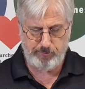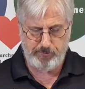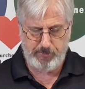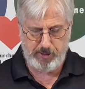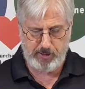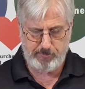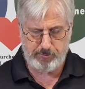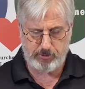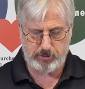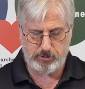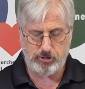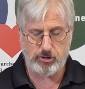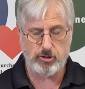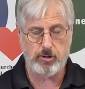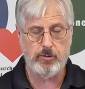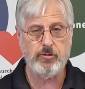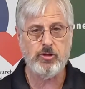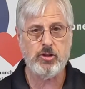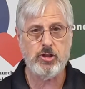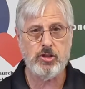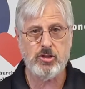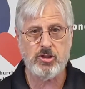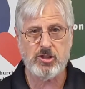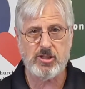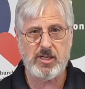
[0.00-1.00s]
members of
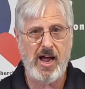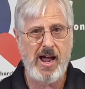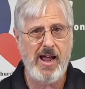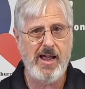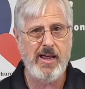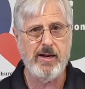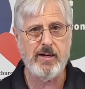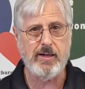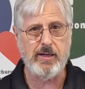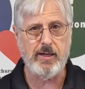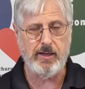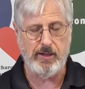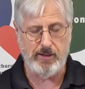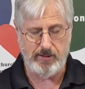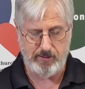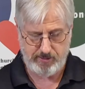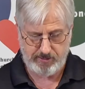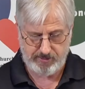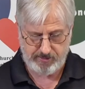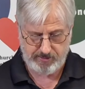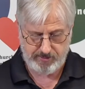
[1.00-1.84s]
society.